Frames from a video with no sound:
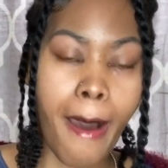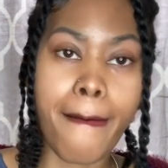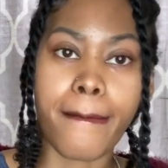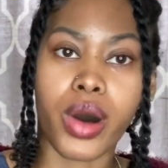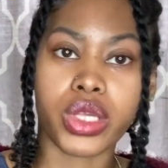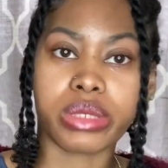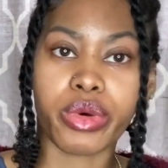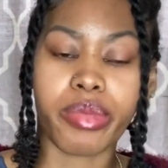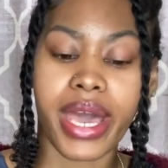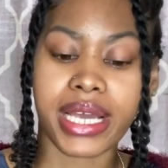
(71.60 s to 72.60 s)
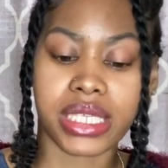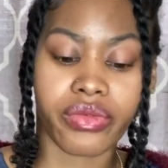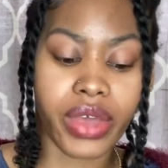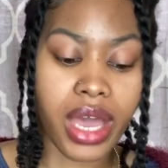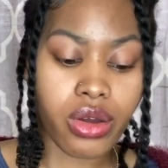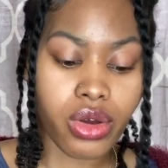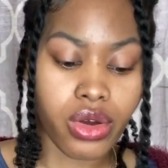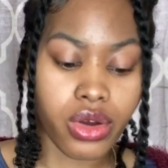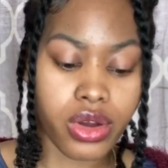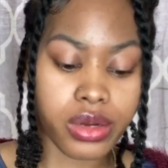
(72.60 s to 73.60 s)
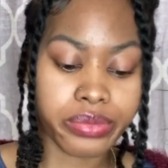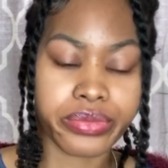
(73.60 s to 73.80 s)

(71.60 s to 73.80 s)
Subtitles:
Multiple packs of alcohol.